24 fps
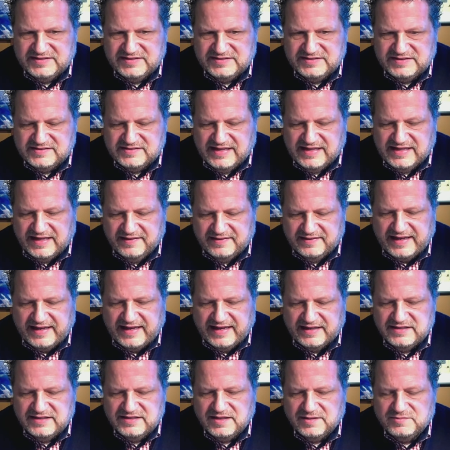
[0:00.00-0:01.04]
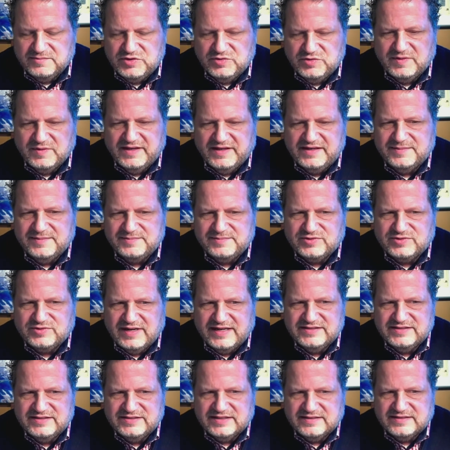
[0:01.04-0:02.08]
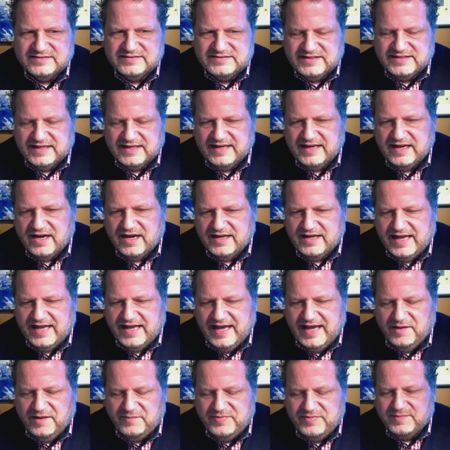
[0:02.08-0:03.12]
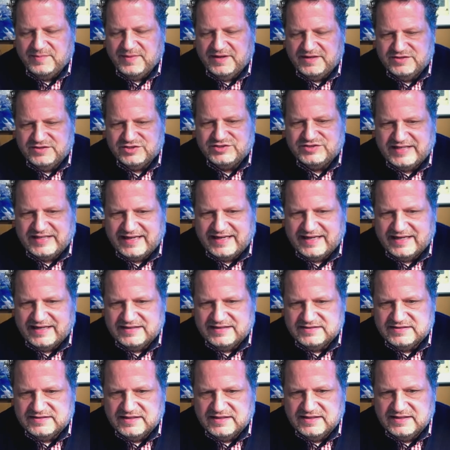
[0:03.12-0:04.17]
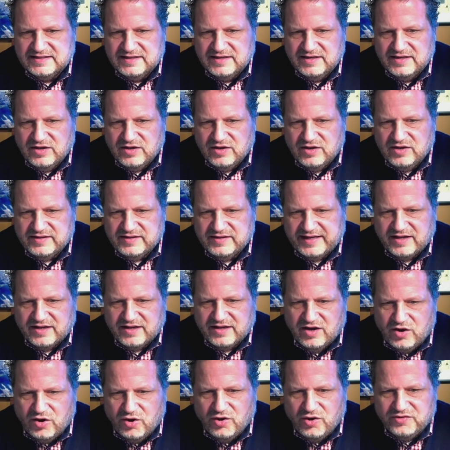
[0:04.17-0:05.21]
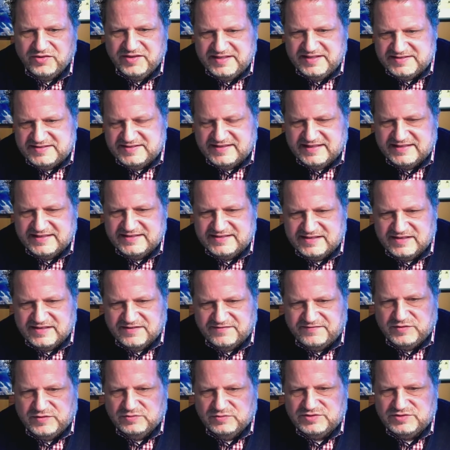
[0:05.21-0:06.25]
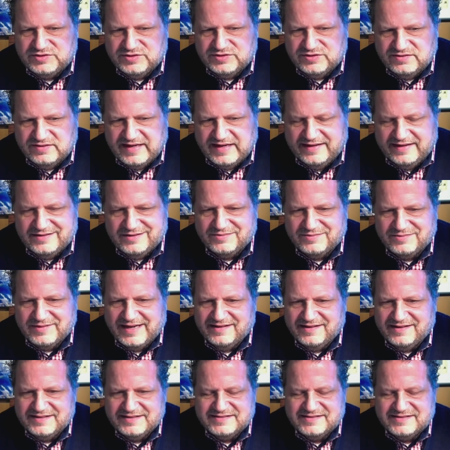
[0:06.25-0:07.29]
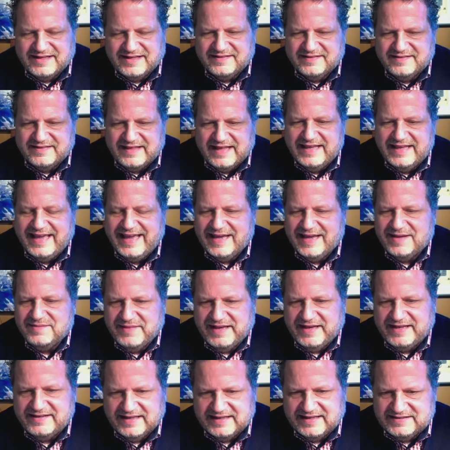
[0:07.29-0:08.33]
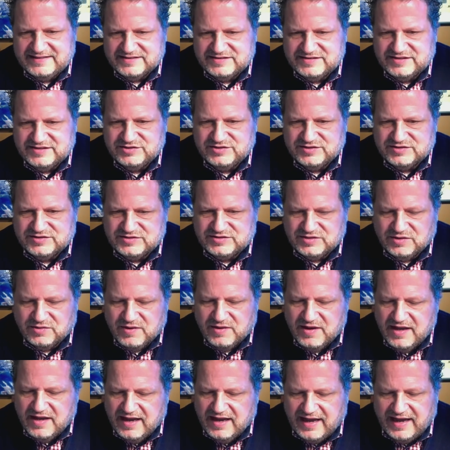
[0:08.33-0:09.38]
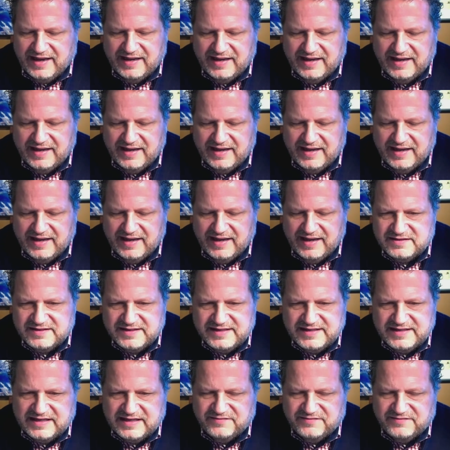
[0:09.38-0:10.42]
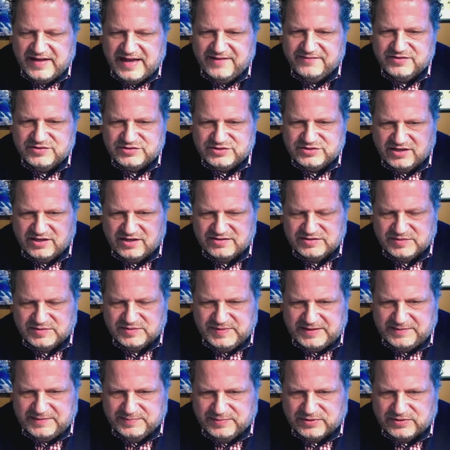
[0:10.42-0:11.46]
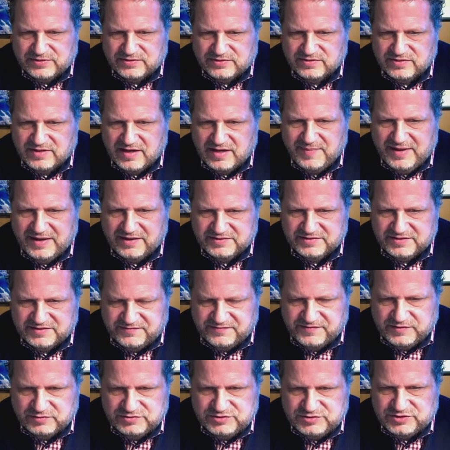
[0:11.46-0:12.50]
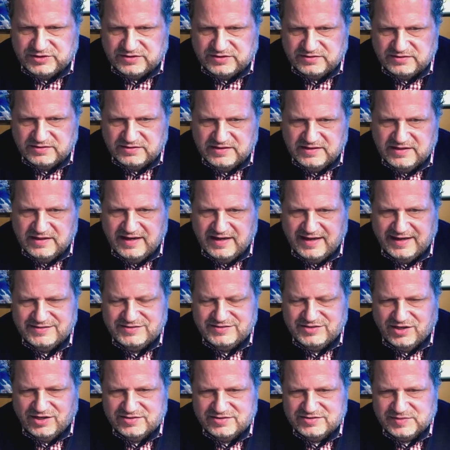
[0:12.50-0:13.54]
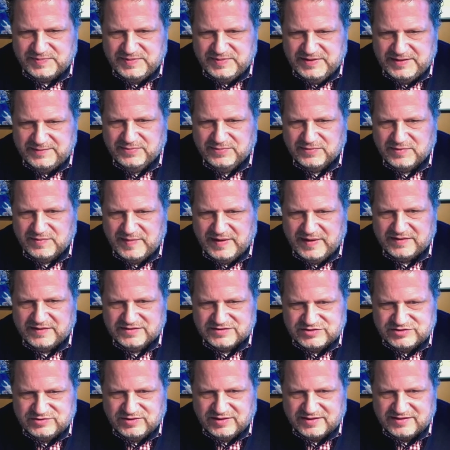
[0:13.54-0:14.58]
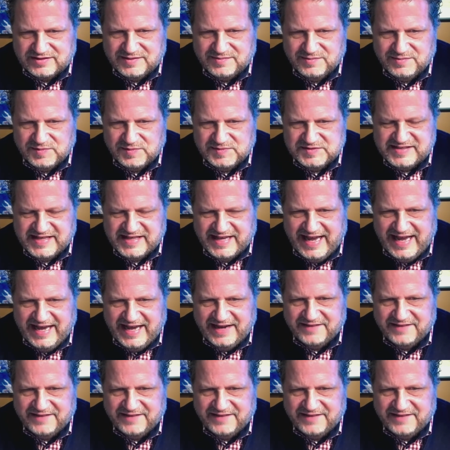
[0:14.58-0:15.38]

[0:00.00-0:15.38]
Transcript: that you end up trying to help them understand, like, all these things in the future, and the reality is, like, they can't make that decision. So I rarely, if ever, talk to people about the future. I talk to people about the struggling moments they have